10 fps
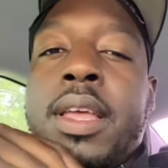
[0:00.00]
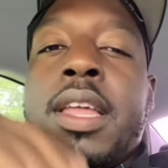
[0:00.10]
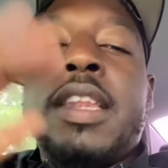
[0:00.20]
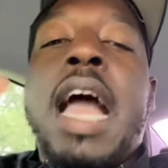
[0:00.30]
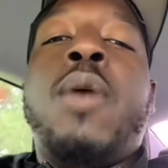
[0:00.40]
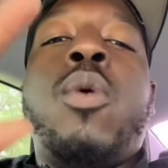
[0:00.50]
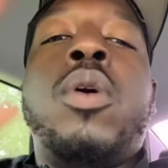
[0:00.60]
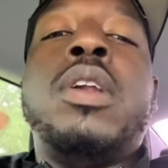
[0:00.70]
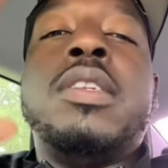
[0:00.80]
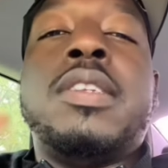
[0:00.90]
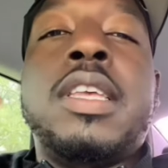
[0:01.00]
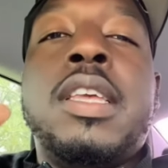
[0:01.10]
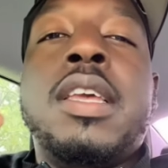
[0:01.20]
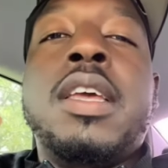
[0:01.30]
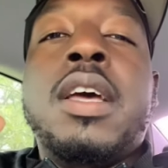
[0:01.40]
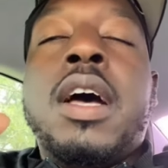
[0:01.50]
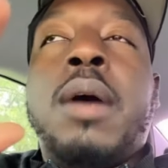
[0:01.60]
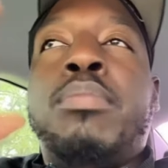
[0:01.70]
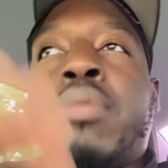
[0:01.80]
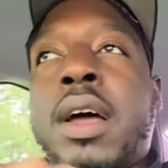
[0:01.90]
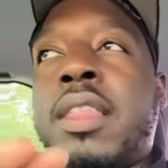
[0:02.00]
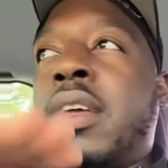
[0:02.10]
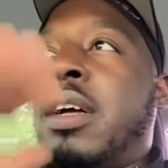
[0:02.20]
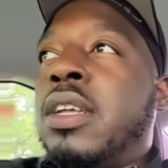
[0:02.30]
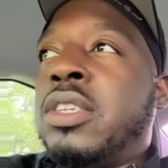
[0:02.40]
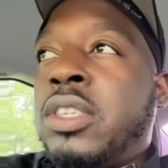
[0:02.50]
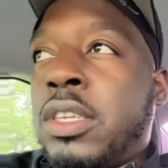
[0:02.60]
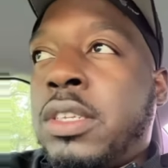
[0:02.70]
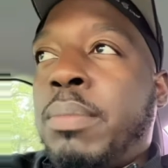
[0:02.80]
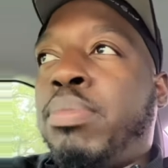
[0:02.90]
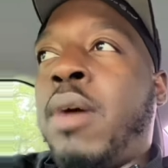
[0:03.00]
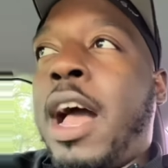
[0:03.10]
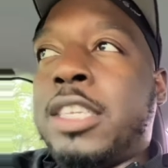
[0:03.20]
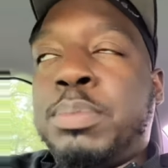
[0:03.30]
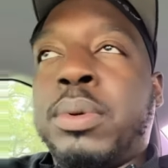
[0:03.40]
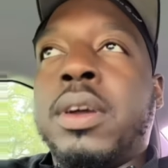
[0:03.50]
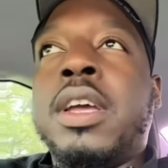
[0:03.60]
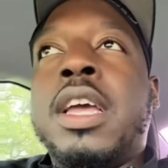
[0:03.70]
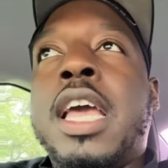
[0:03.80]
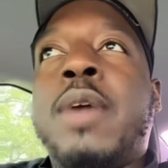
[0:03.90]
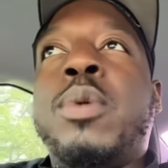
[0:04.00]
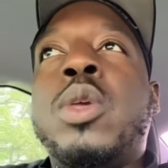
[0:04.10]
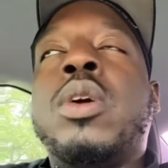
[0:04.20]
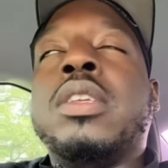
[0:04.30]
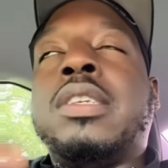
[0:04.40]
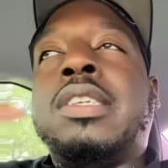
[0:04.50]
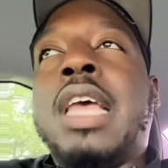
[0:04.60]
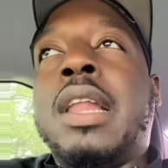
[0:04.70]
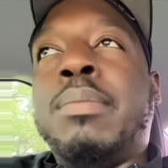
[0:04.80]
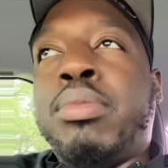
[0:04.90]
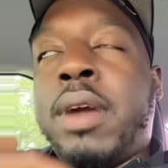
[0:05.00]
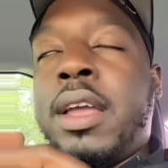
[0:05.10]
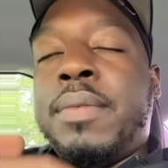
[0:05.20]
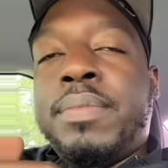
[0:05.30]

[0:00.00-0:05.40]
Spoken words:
not wanting to see a brother or a sister prosper. And when you can celebrate